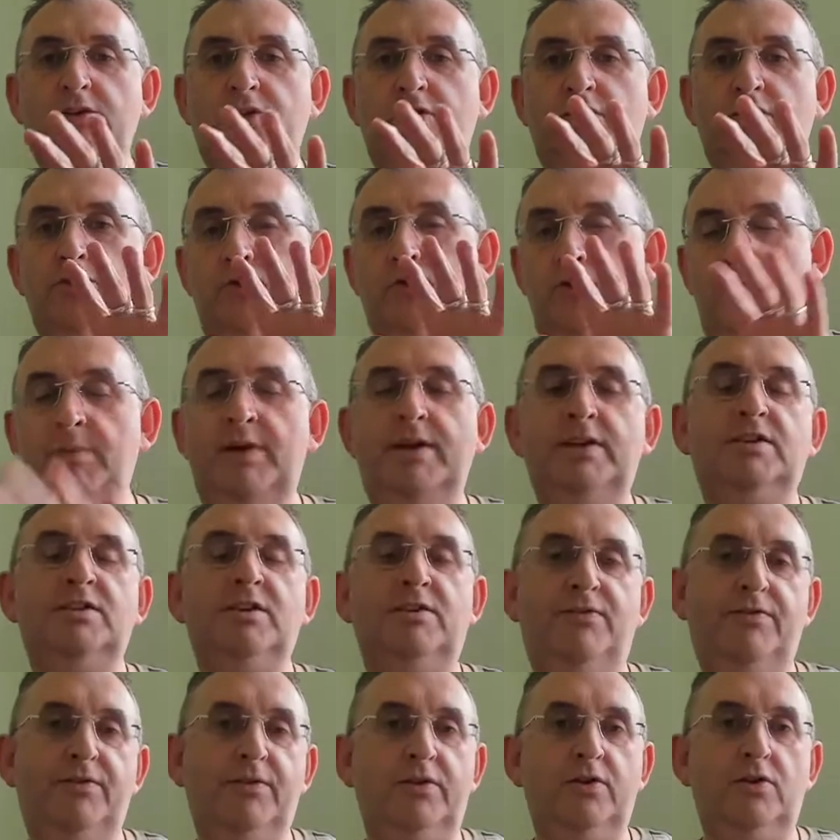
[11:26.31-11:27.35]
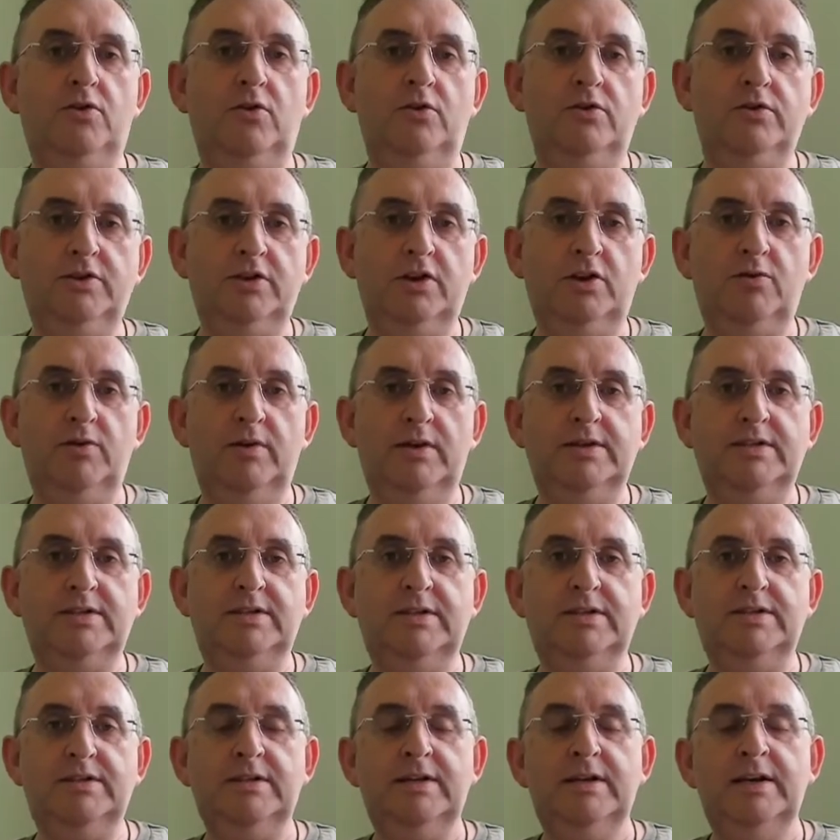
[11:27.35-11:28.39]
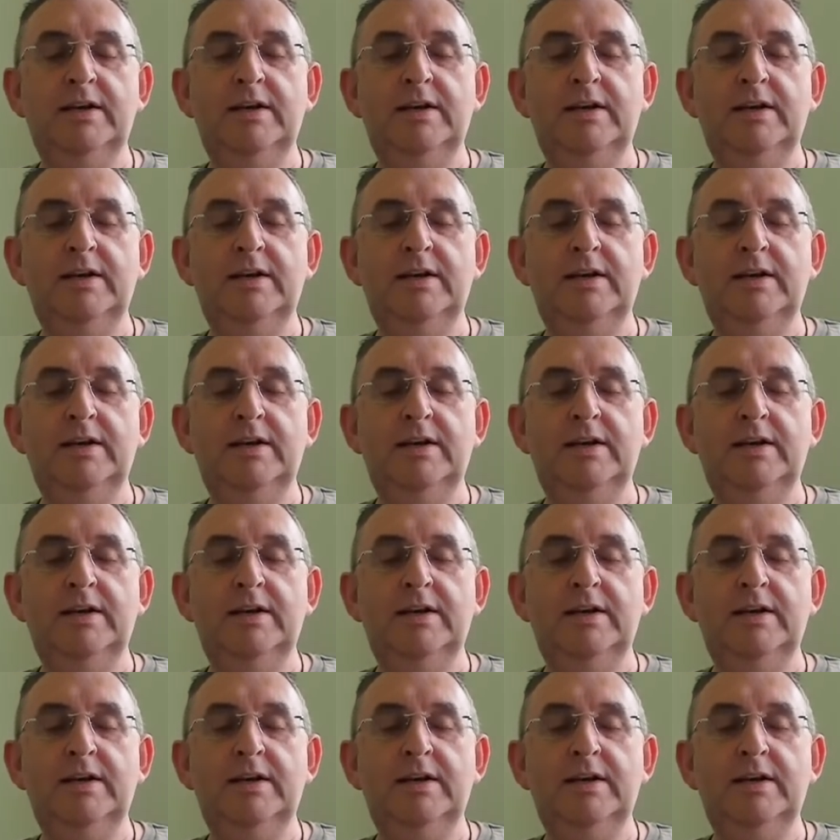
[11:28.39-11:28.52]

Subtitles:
so you may suffer the consequences.